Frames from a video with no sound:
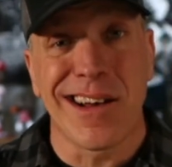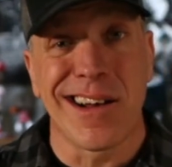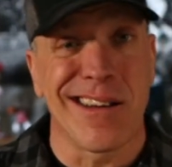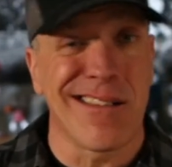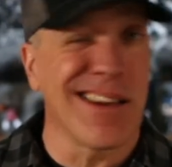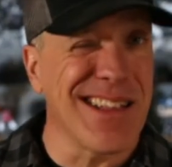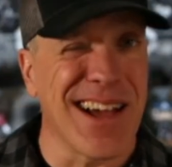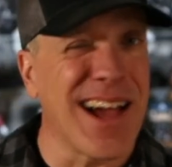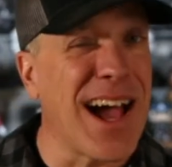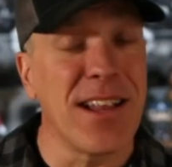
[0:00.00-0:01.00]
All right.
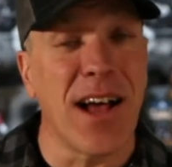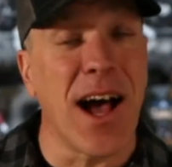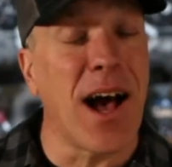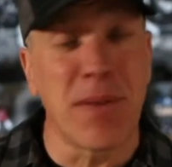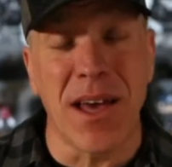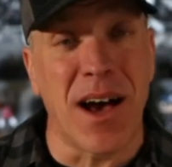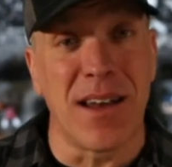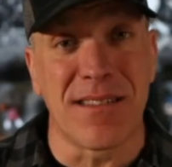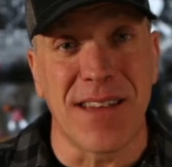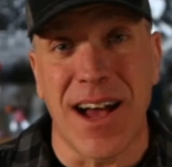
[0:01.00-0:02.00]
I'll be
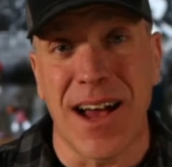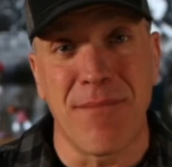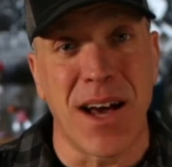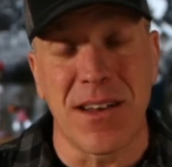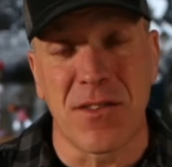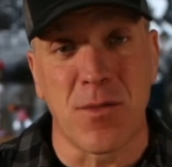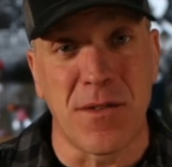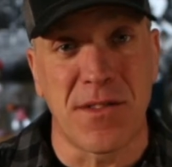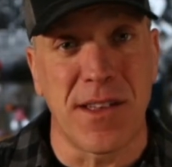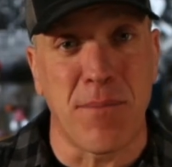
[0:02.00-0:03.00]
honest, I'm not a
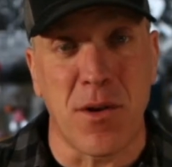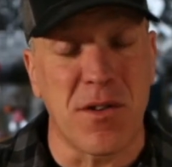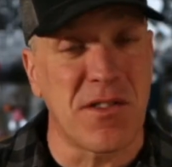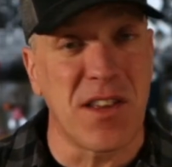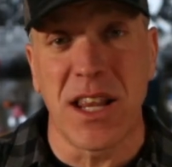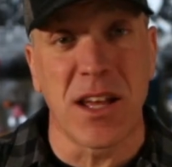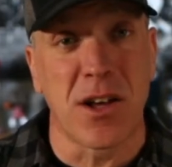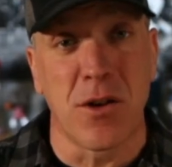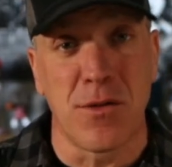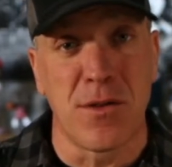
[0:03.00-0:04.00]
12-step person. I didn't
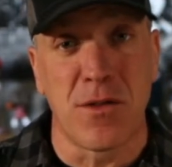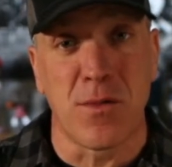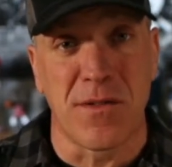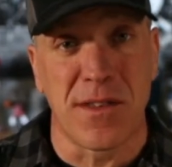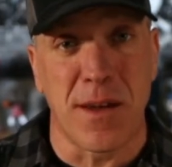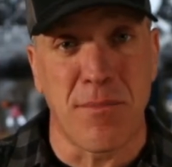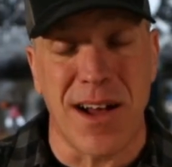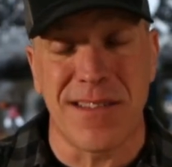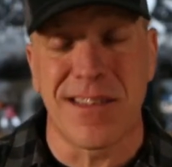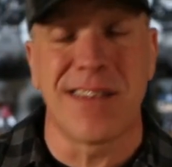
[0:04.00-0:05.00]
go through the 12-step
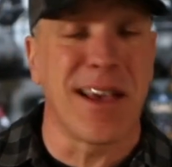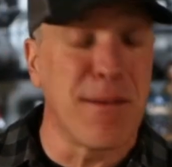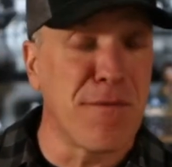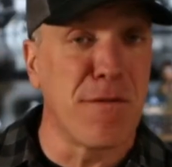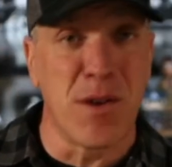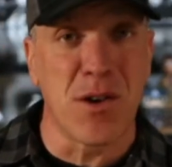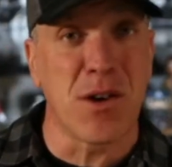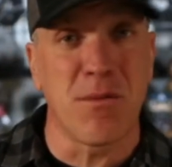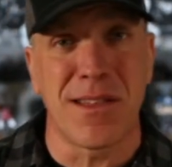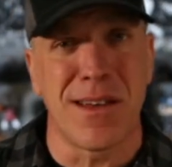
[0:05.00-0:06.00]
process. I am
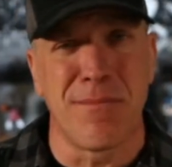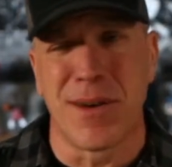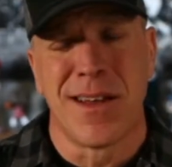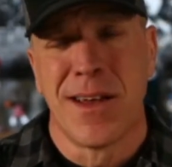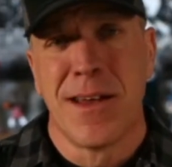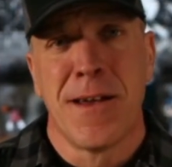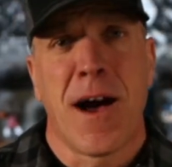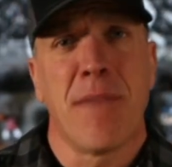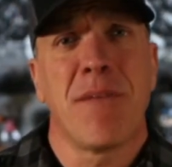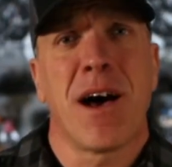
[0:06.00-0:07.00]
familiar with it, but
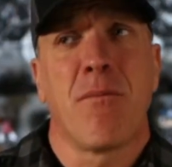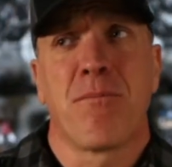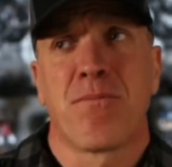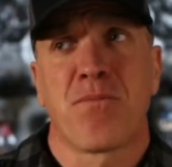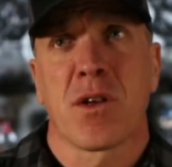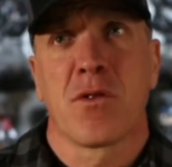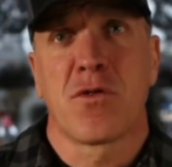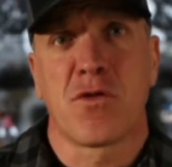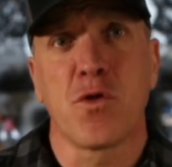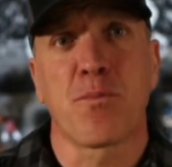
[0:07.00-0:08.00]
I'm not
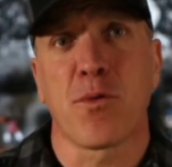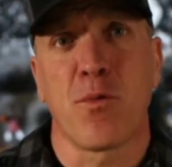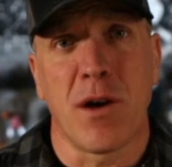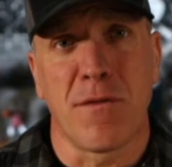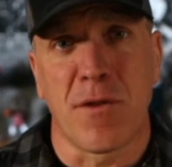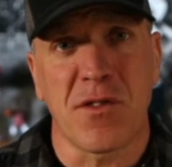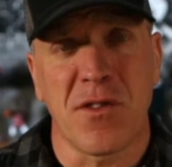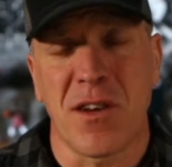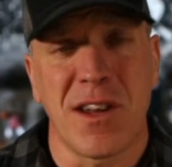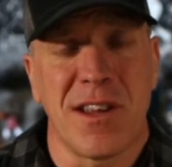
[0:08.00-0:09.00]
super well
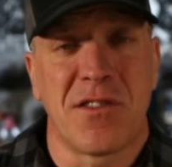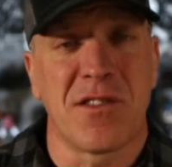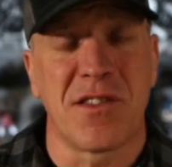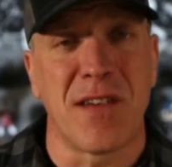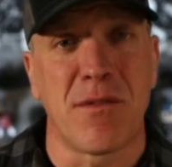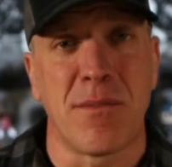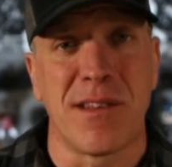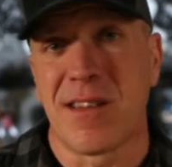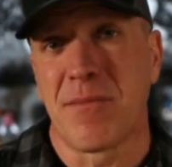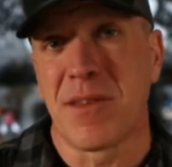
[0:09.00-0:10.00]
versed on it. It's just never
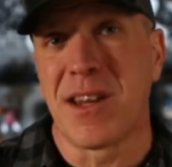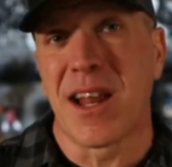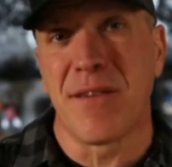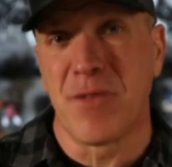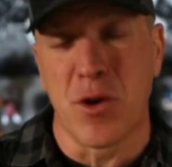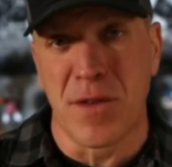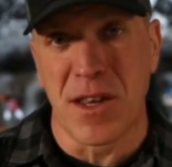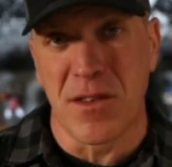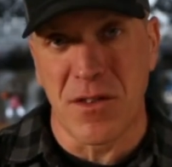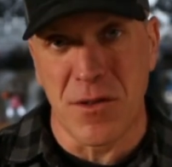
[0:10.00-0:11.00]
been something that I've dove
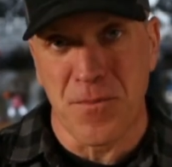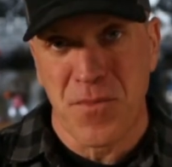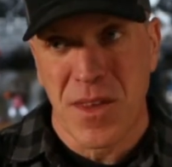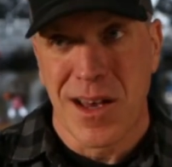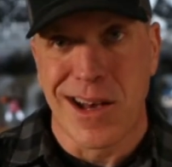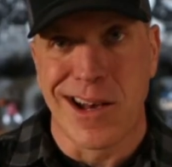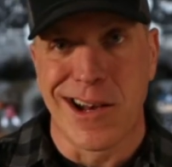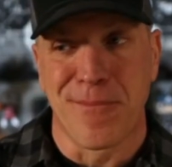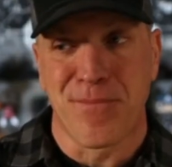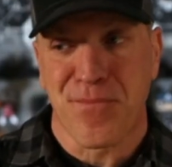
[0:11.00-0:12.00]
into.
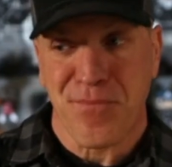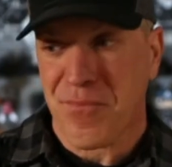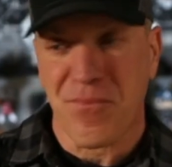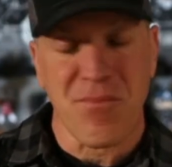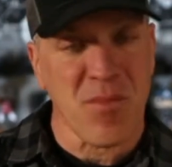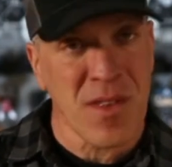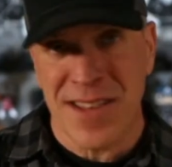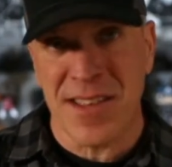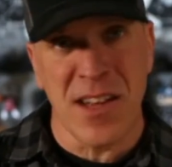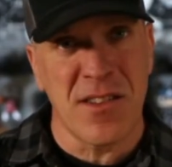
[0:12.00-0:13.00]

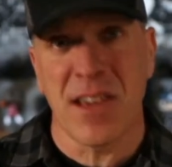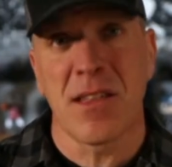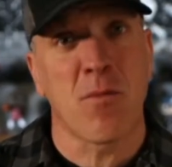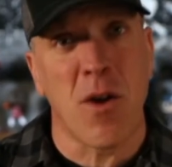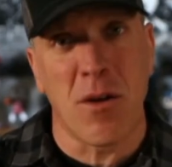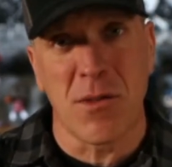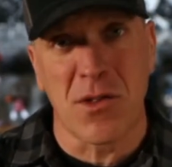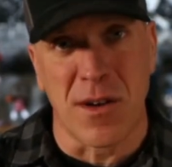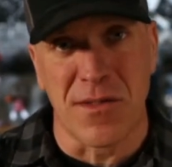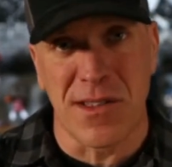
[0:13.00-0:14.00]
Not saying there's anything wrong
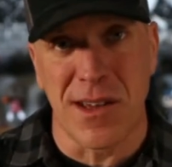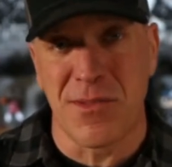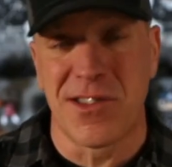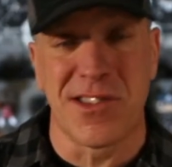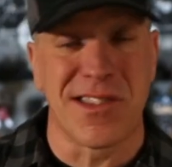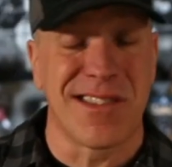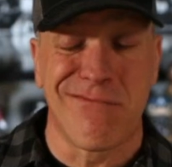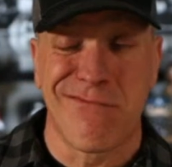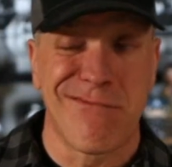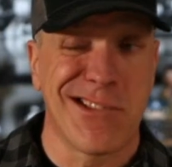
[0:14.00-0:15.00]
with 12 steps. It's
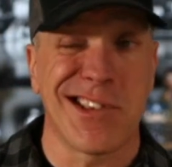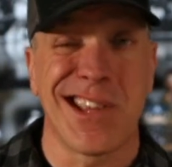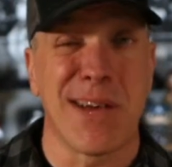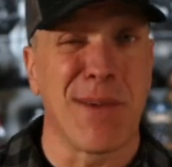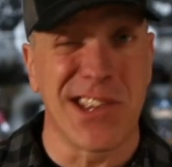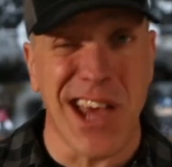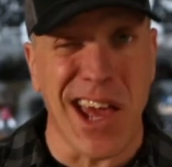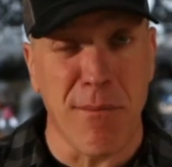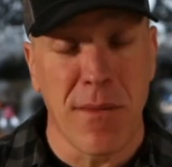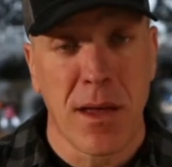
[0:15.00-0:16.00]
just not my jam.